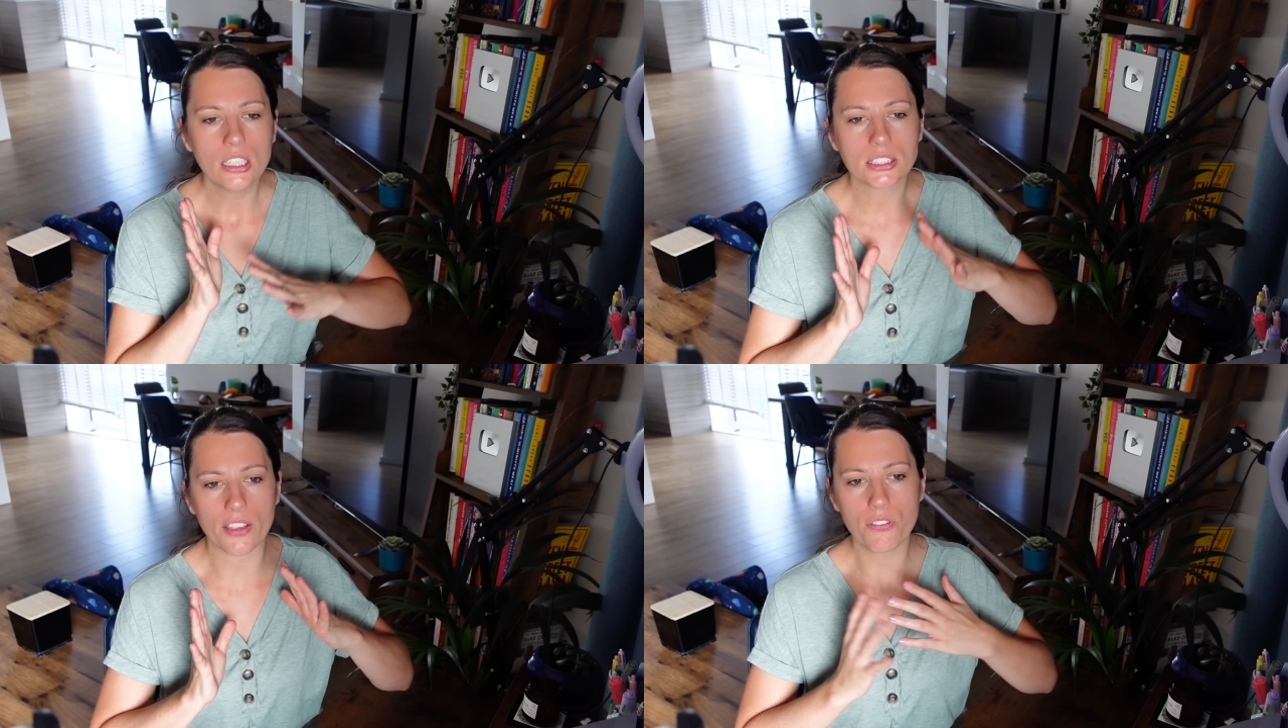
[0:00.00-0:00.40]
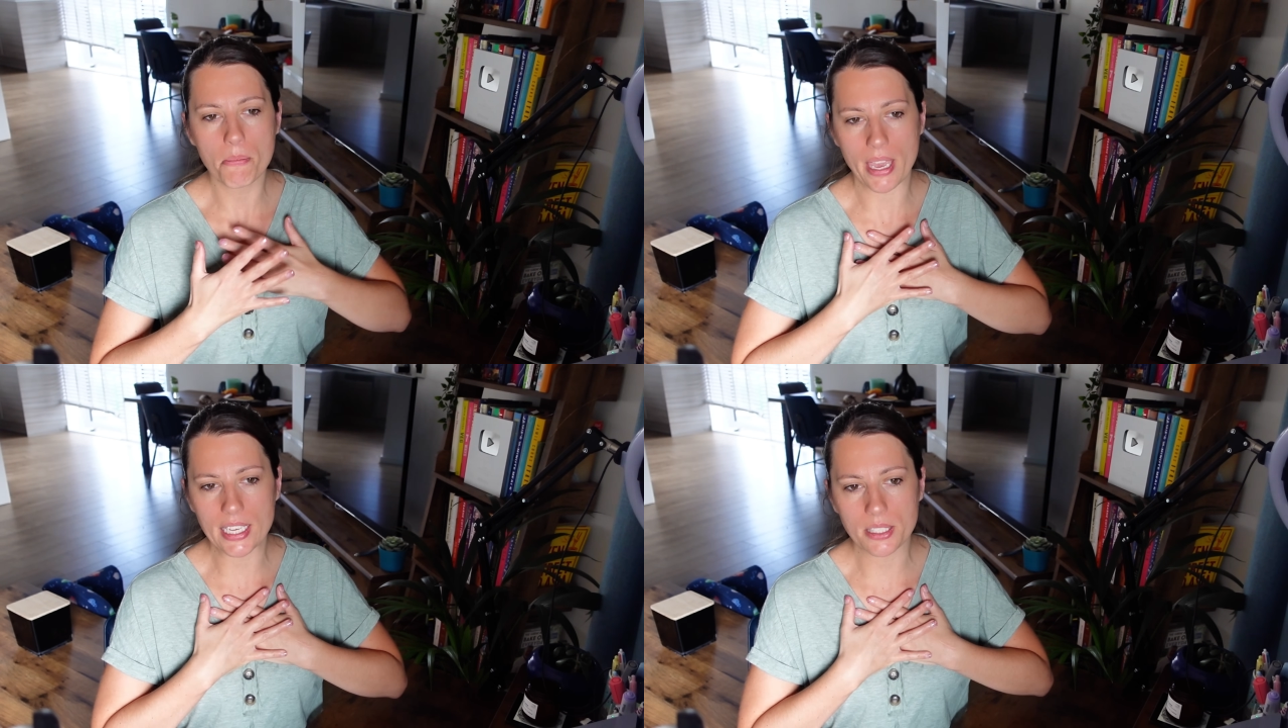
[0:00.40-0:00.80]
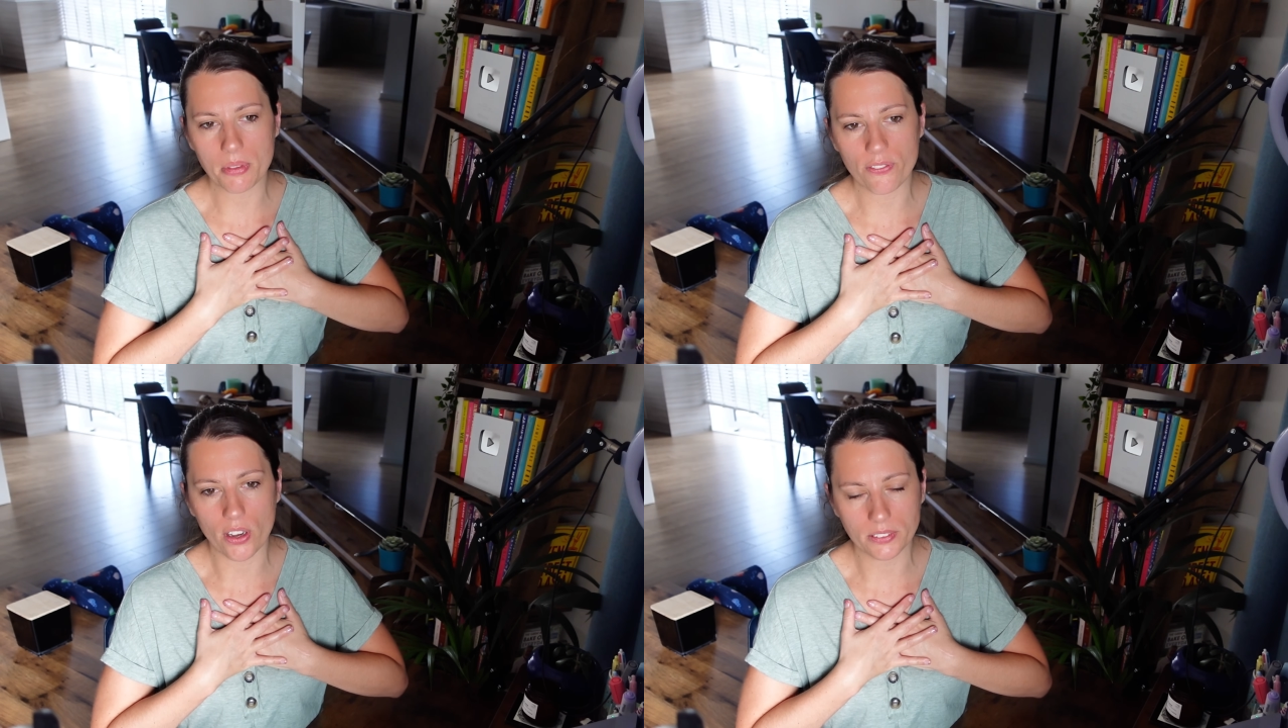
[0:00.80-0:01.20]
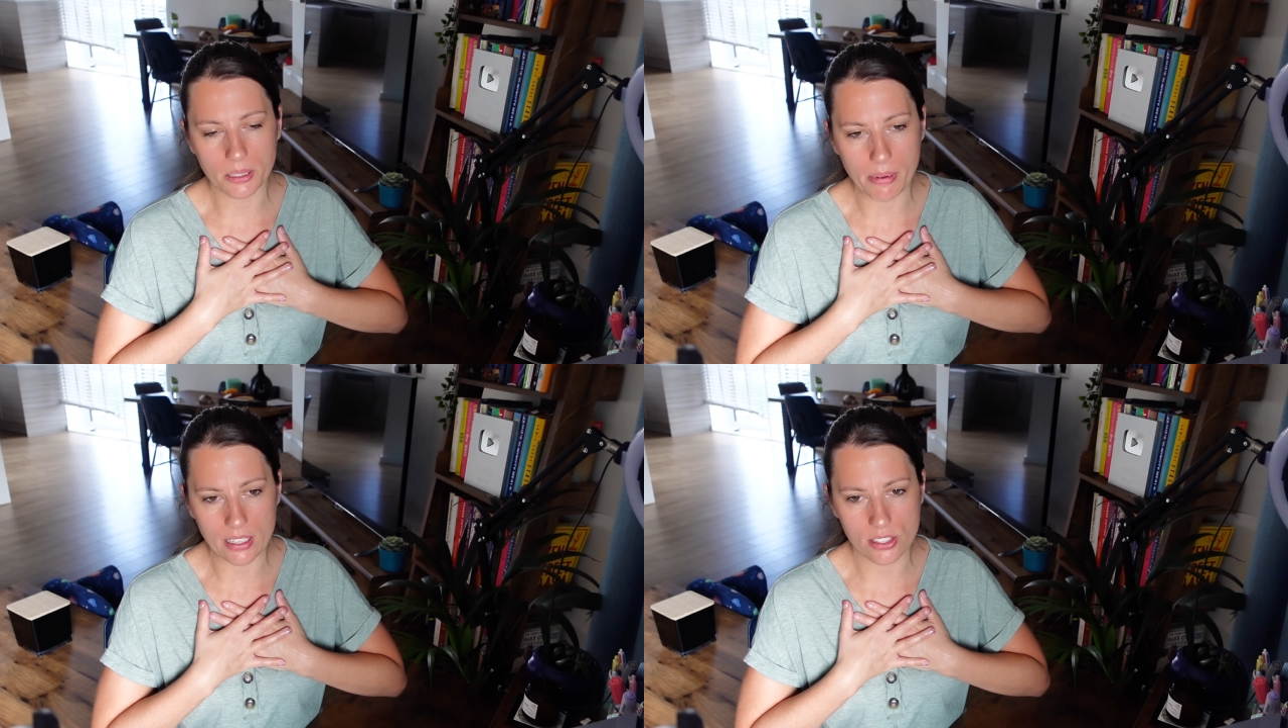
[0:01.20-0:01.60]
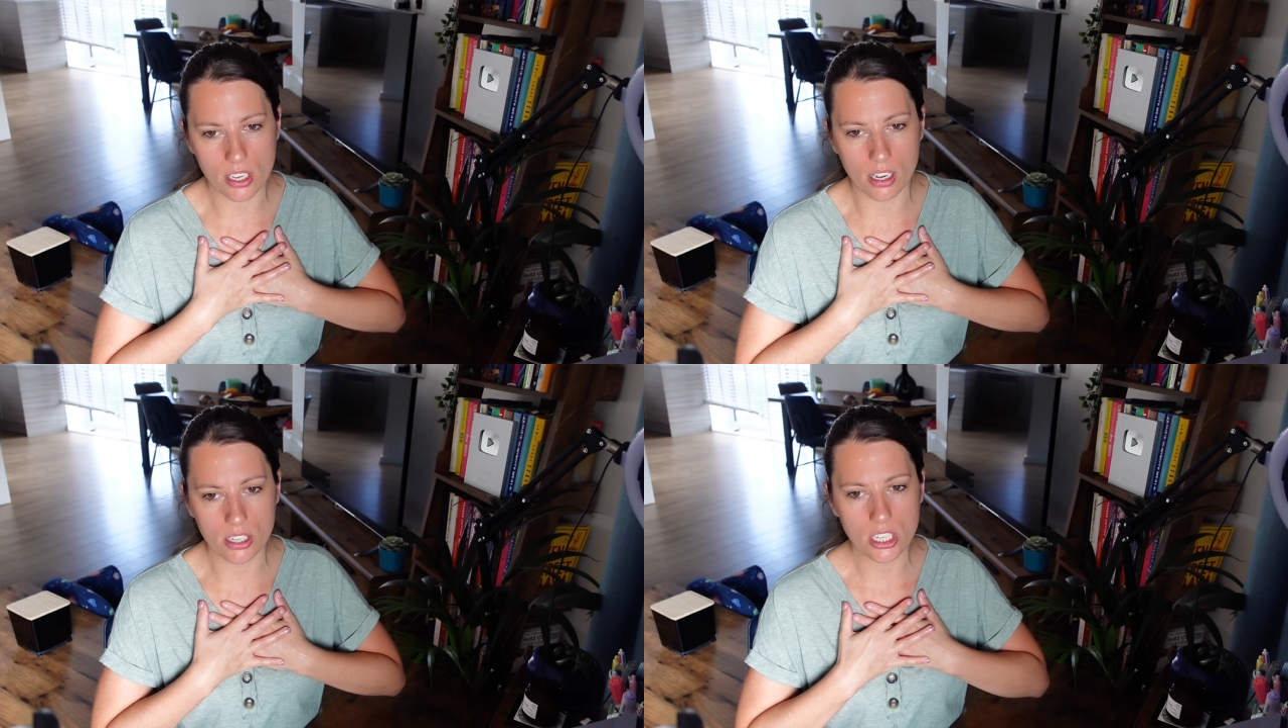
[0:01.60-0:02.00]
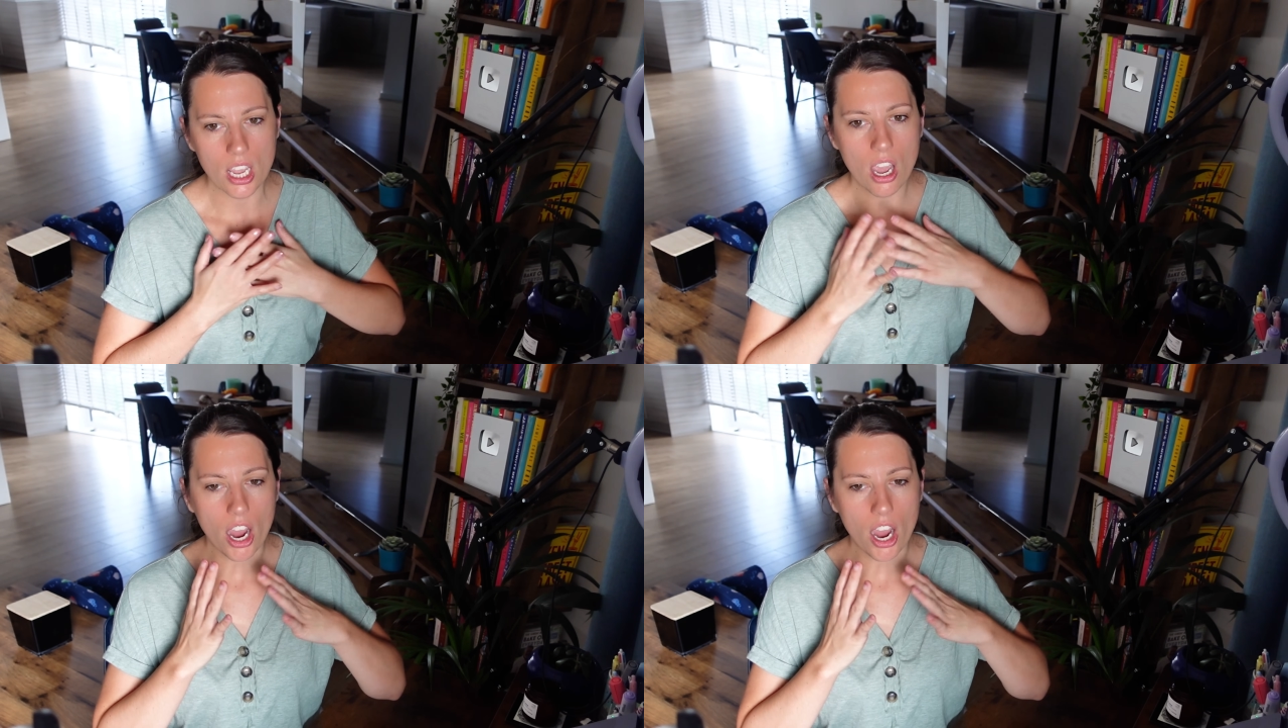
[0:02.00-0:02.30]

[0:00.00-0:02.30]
So for me, someone that finds the maths hard,